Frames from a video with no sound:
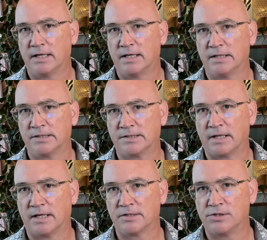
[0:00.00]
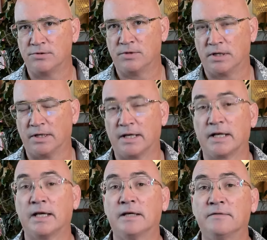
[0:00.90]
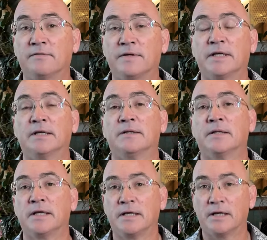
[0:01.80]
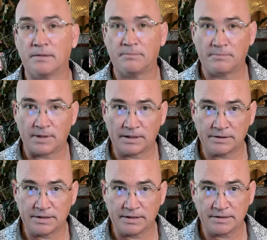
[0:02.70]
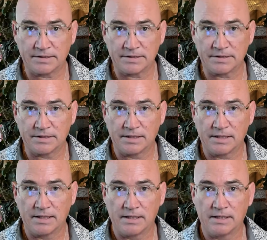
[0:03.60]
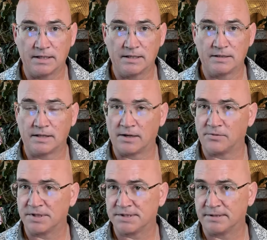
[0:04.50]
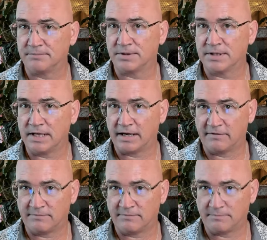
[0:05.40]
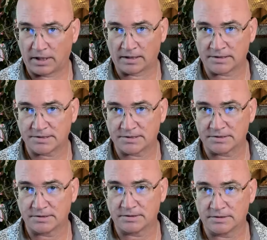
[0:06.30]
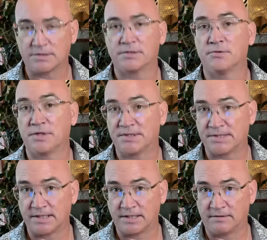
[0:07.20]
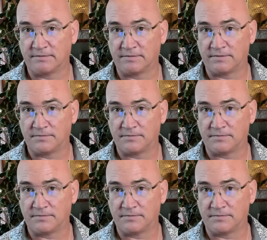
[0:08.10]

is that you are infinitely abundant, that we simply have blocks to receive.